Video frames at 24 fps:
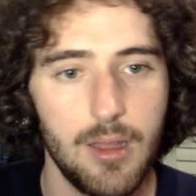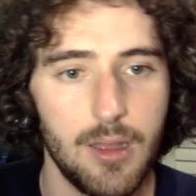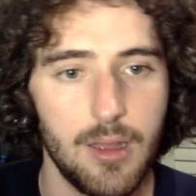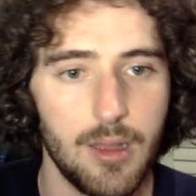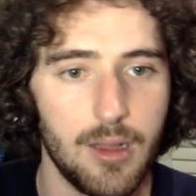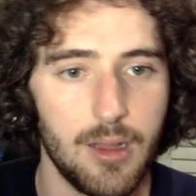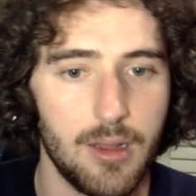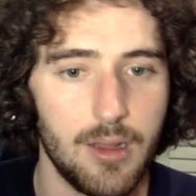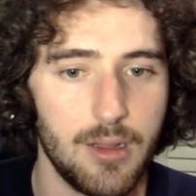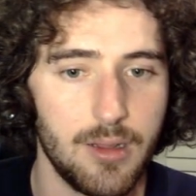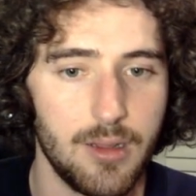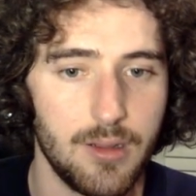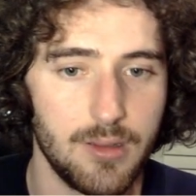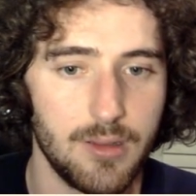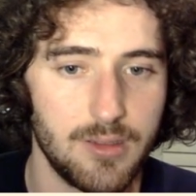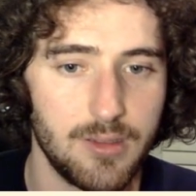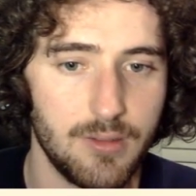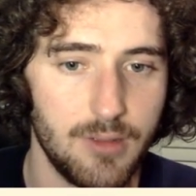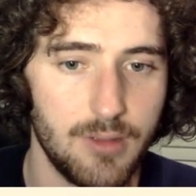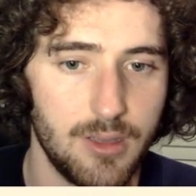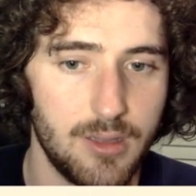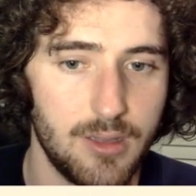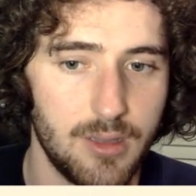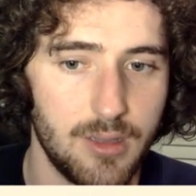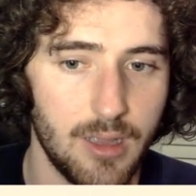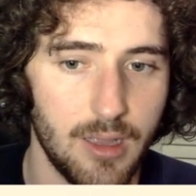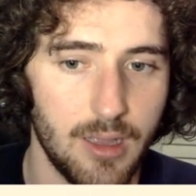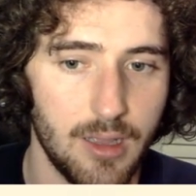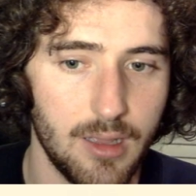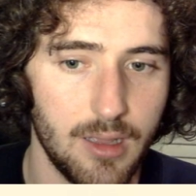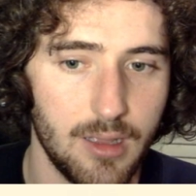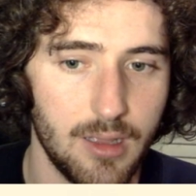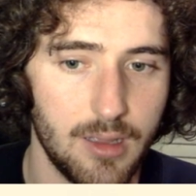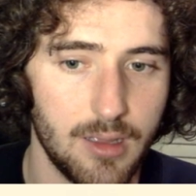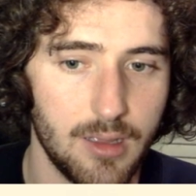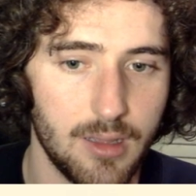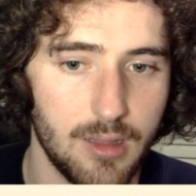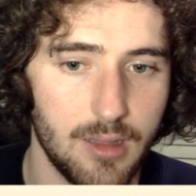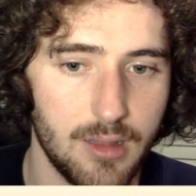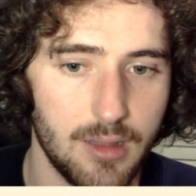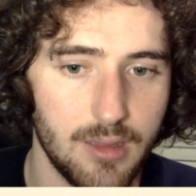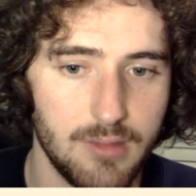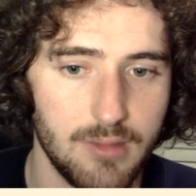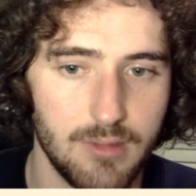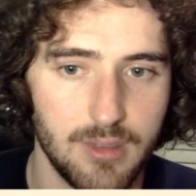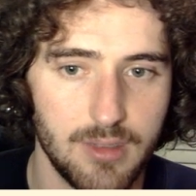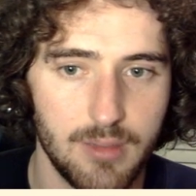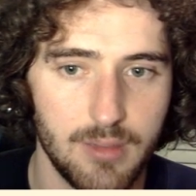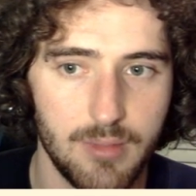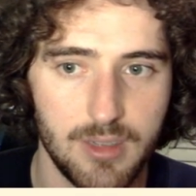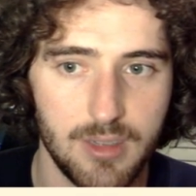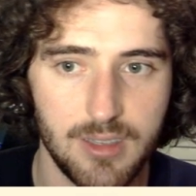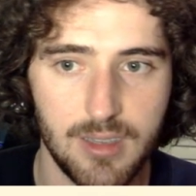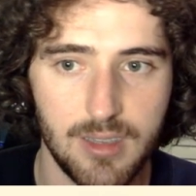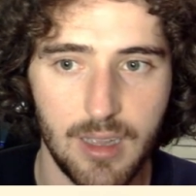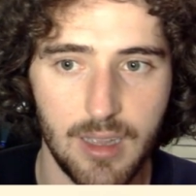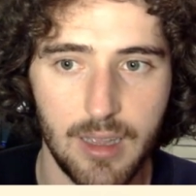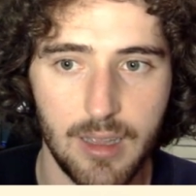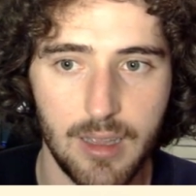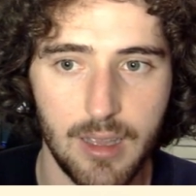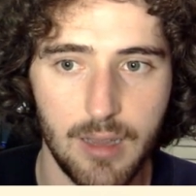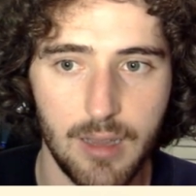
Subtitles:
So we take. This was a mistake.